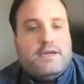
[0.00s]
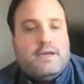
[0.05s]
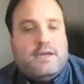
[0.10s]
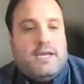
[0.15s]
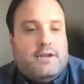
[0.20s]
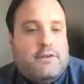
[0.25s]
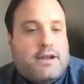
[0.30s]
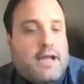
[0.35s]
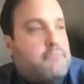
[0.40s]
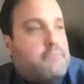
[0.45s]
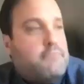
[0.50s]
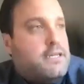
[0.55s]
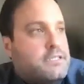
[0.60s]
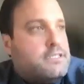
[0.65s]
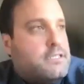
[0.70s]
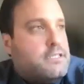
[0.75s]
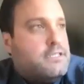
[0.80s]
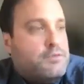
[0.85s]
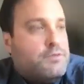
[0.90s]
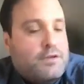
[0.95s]
8 or 9
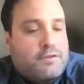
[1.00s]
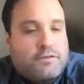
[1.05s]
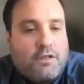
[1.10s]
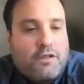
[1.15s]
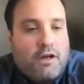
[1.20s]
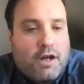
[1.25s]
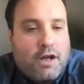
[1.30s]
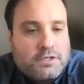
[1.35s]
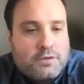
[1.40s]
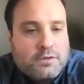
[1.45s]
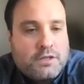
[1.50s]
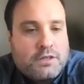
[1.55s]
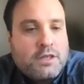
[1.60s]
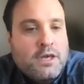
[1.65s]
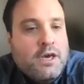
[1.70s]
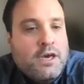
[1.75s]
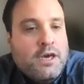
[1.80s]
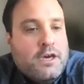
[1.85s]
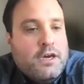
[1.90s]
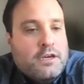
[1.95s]
months since we've launched with
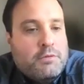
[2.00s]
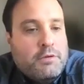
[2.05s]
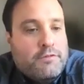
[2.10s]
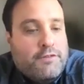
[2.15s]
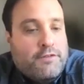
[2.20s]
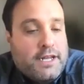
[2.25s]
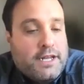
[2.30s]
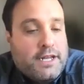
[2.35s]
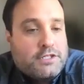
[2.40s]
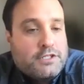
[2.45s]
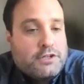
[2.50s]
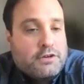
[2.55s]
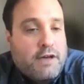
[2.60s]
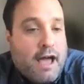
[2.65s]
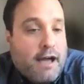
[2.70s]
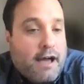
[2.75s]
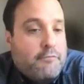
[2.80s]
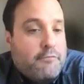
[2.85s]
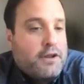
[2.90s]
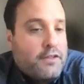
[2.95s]
Community Financial
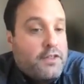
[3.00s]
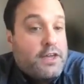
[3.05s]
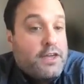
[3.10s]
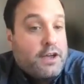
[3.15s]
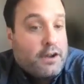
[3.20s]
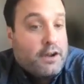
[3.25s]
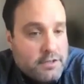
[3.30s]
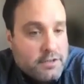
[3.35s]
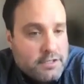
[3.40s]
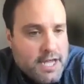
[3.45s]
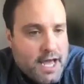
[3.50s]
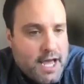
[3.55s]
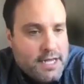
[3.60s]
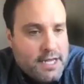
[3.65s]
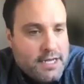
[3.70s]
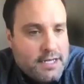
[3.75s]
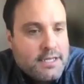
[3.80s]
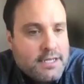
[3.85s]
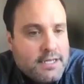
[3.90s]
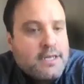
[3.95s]
have been on the younger
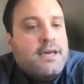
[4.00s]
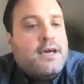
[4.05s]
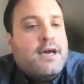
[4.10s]
side,